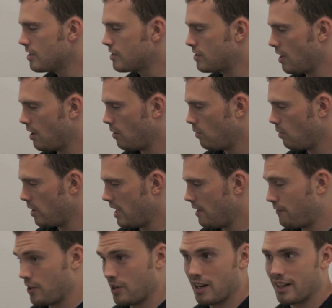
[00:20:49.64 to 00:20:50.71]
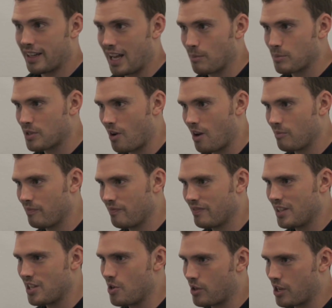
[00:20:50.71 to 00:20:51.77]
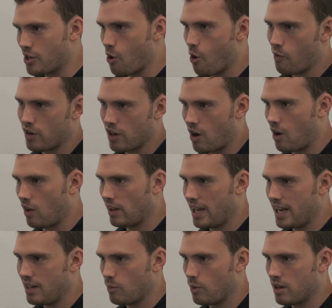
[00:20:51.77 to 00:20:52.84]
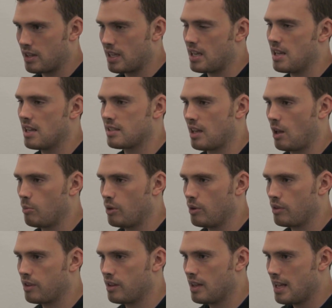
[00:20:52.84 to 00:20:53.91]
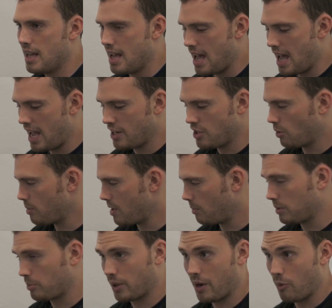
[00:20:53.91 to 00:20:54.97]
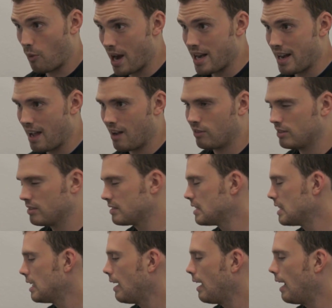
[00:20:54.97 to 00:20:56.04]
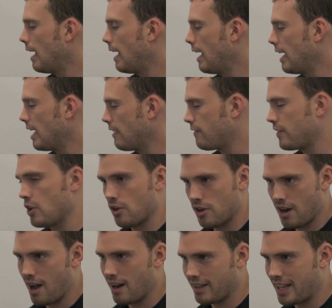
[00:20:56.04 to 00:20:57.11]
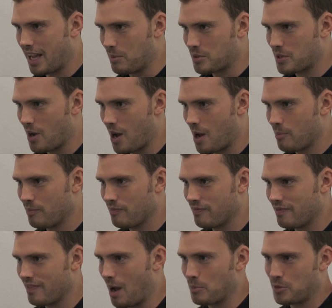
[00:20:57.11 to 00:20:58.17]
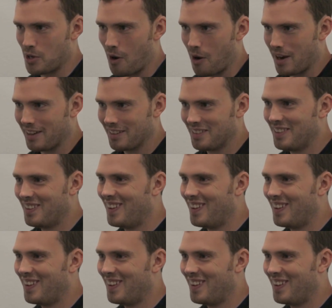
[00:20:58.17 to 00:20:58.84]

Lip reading: So if you're here at Gamescom, you can go over to Hall 8. We're at the ESL booth, and you'll be able to play right now. If you're not at Gamescom, I'm sorry.